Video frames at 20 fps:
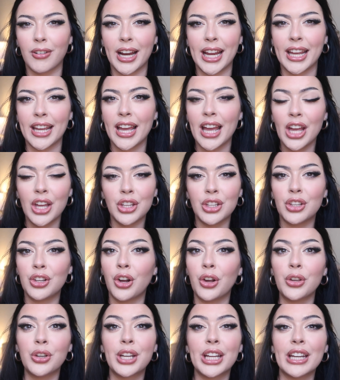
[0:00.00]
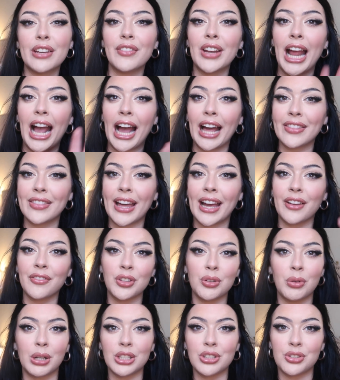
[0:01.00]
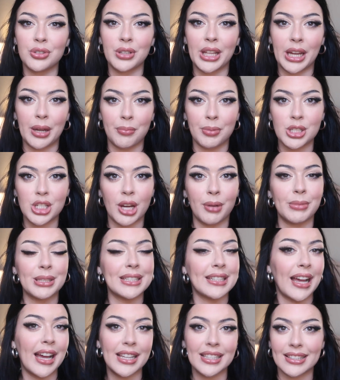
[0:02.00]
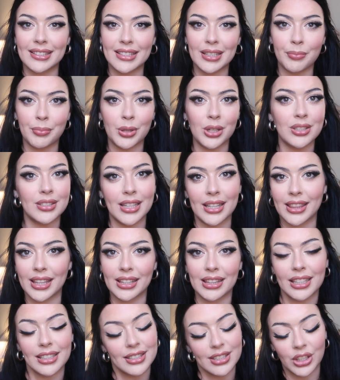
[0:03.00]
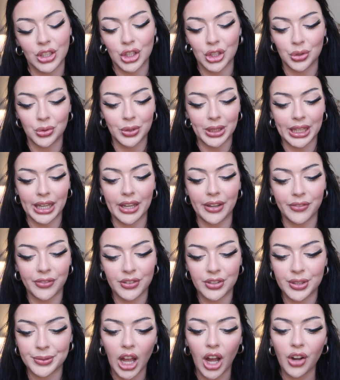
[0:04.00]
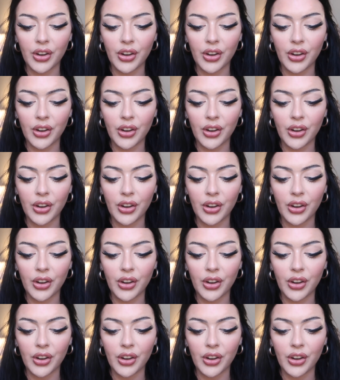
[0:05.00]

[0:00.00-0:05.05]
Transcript: great. You know, you can even even add that if you want to do like a pajama set and slippers. I think that's a cute gift.